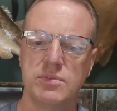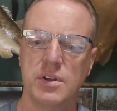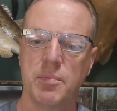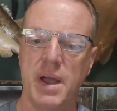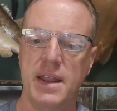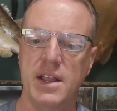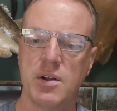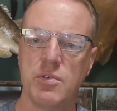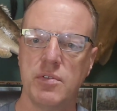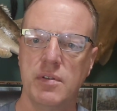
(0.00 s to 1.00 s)
bait
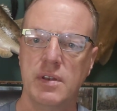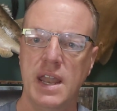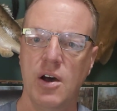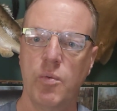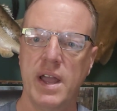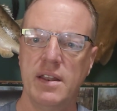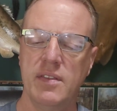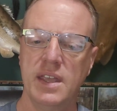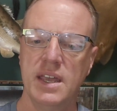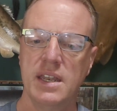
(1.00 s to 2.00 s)
here, nail weight in
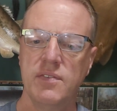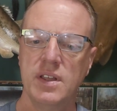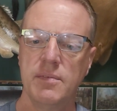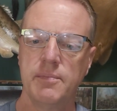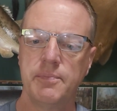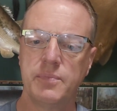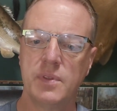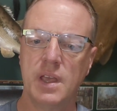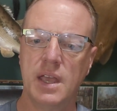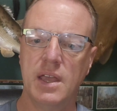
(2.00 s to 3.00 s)
the end of it,
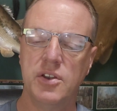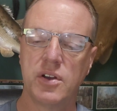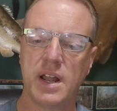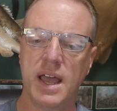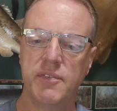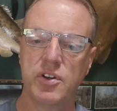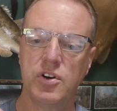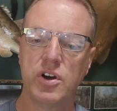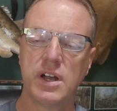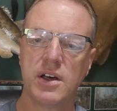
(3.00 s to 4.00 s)
and you're going to have your
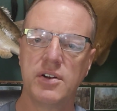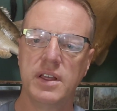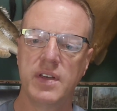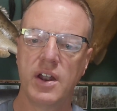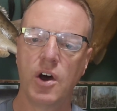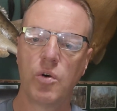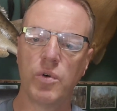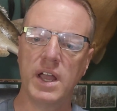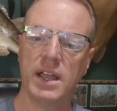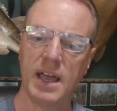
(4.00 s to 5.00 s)
hook underneath that
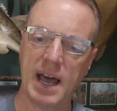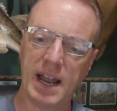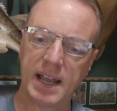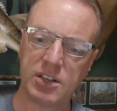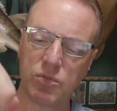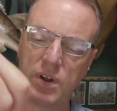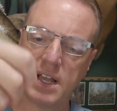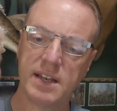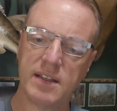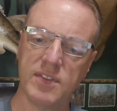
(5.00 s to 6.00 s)
O-ring. I like to rig
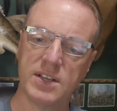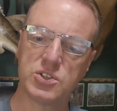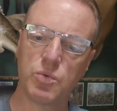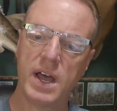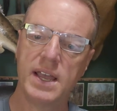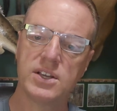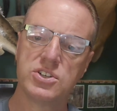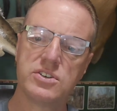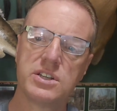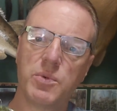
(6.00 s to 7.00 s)
it this way because
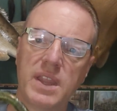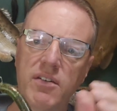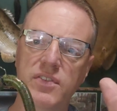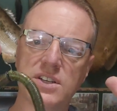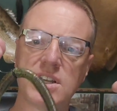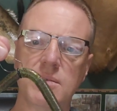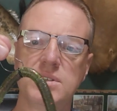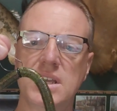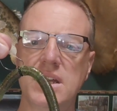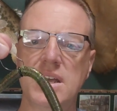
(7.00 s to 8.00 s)
usually when that fish
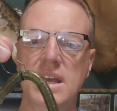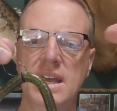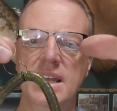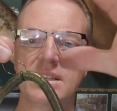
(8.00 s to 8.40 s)
comes in, he's